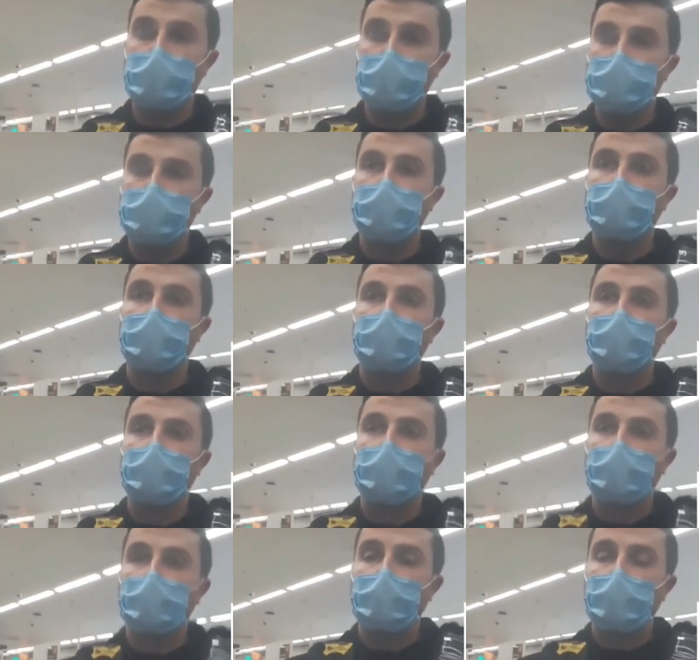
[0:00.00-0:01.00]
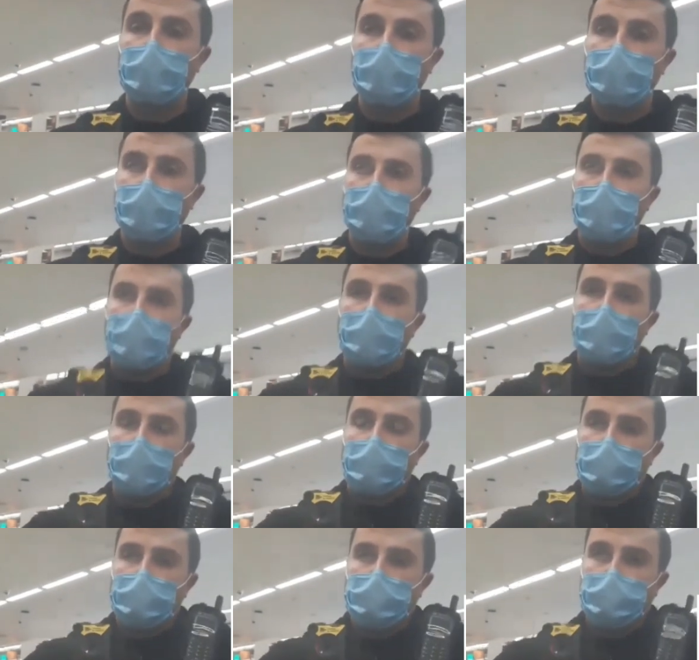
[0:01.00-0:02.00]
Right to ask me what my
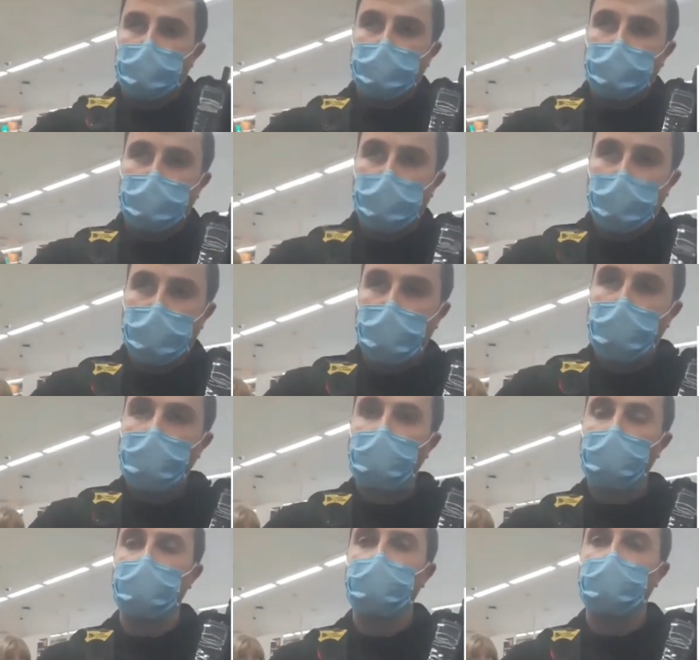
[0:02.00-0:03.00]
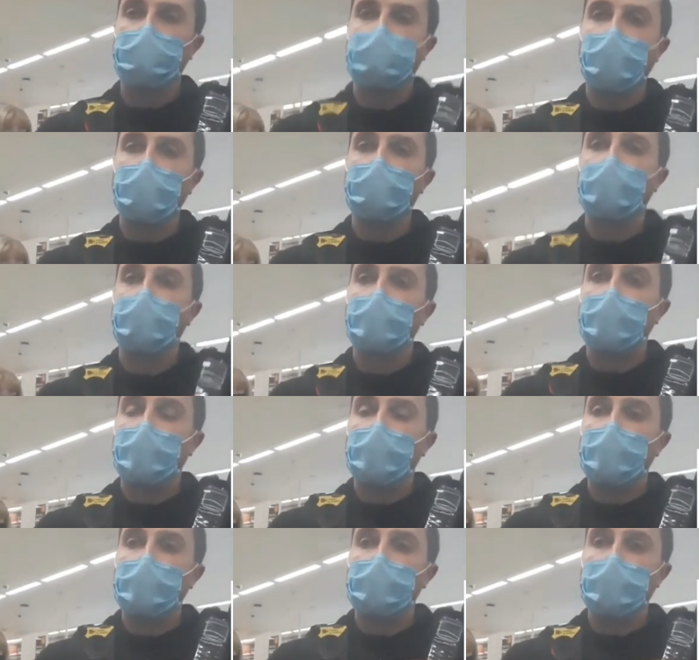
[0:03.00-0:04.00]
disability is. It's against the
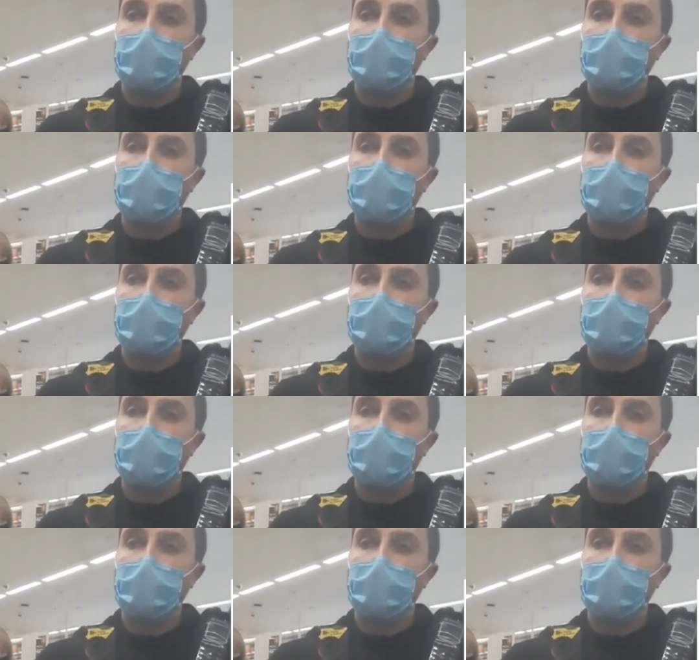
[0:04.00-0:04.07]
law.